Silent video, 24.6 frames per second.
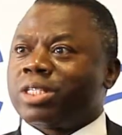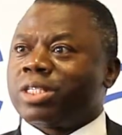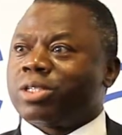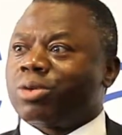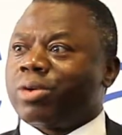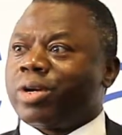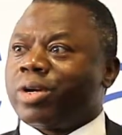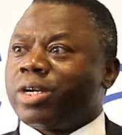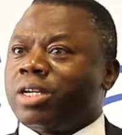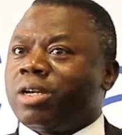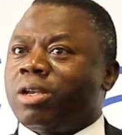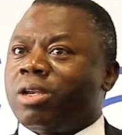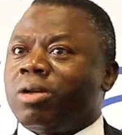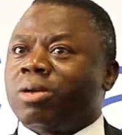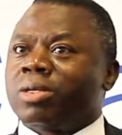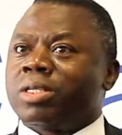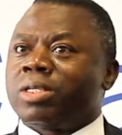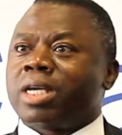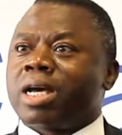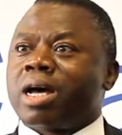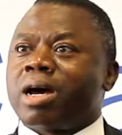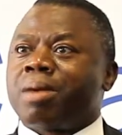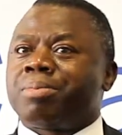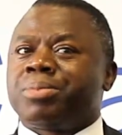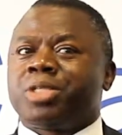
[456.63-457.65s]
is already on
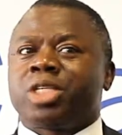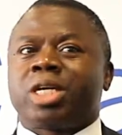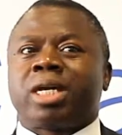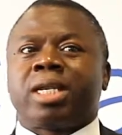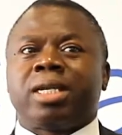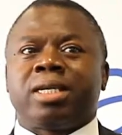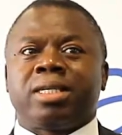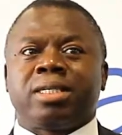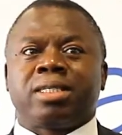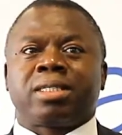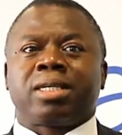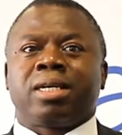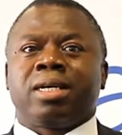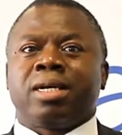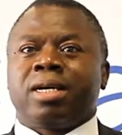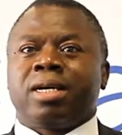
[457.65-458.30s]
the app challenge.